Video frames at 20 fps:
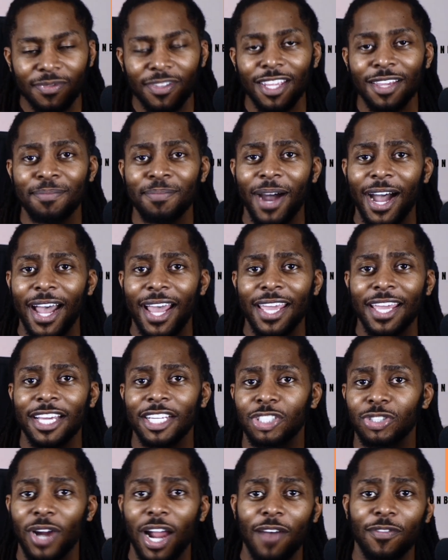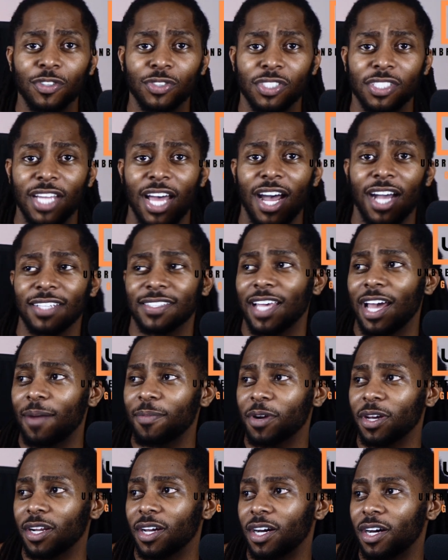my travel stocks, how I'm
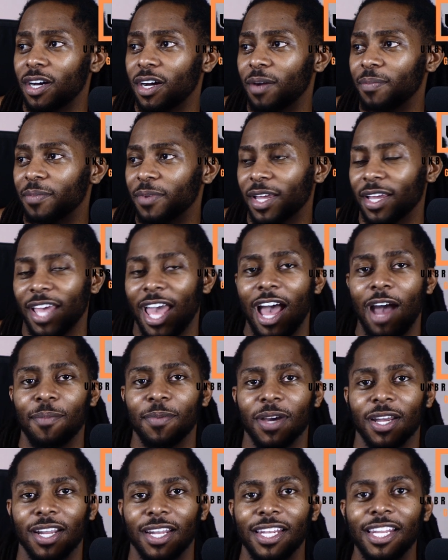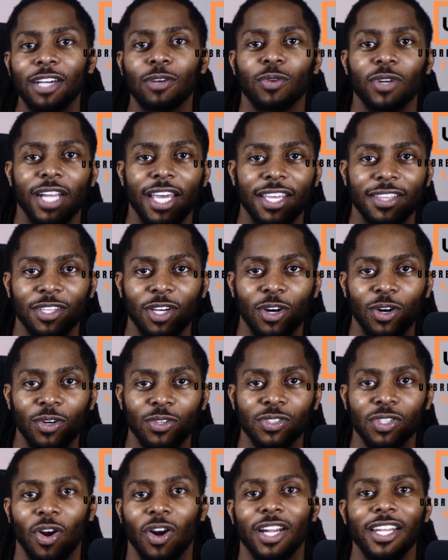gonna liquidate
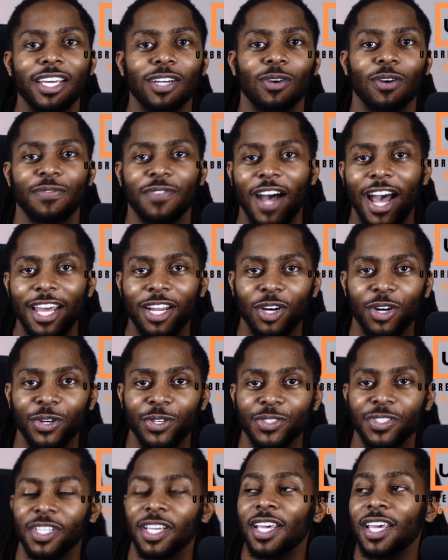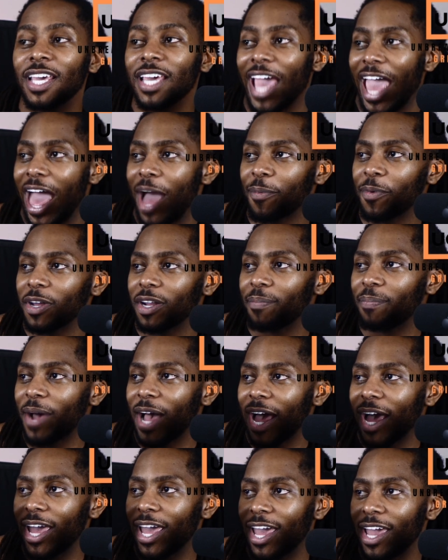those or liquefy those, and how I'm gonna
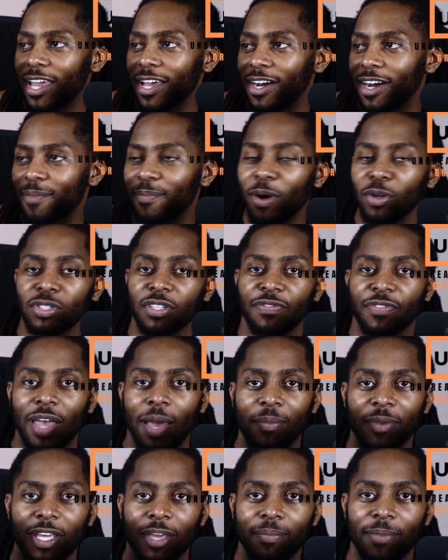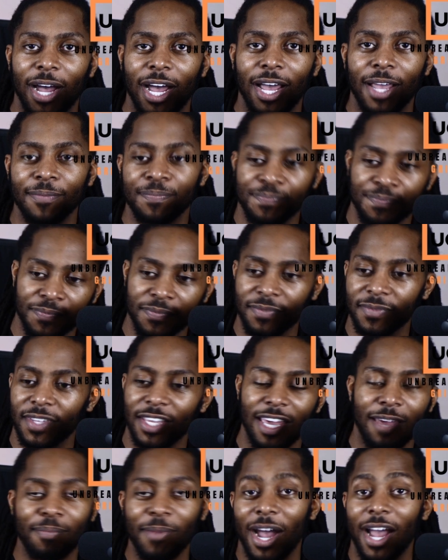buy a multifamily
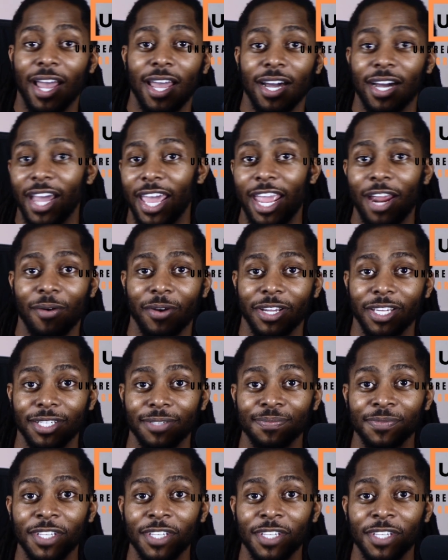in my area.